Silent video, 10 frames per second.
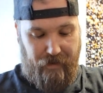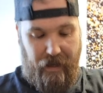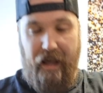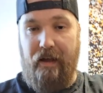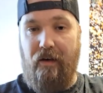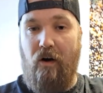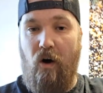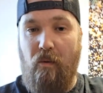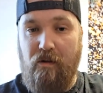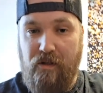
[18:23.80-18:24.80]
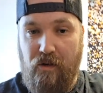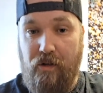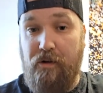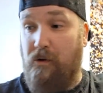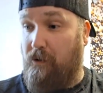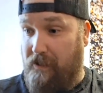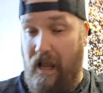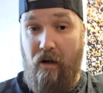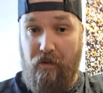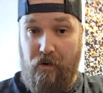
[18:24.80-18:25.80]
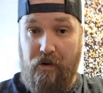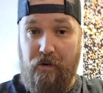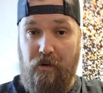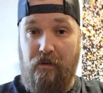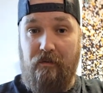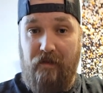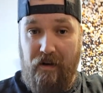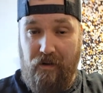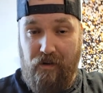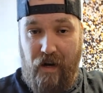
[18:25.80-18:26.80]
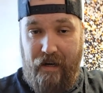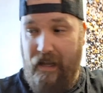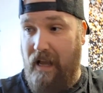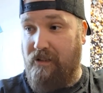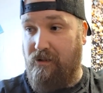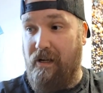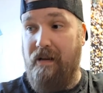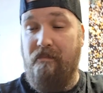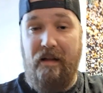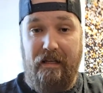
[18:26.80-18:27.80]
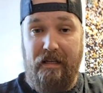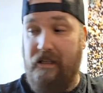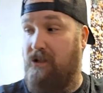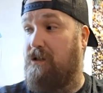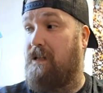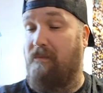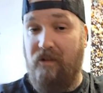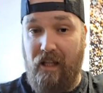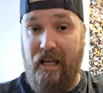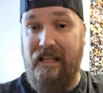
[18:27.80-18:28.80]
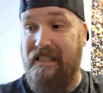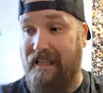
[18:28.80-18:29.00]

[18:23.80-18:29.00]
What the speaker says: A almost 30-year-old, now 30-year-old Fender Stratocaster in mint condition that plays,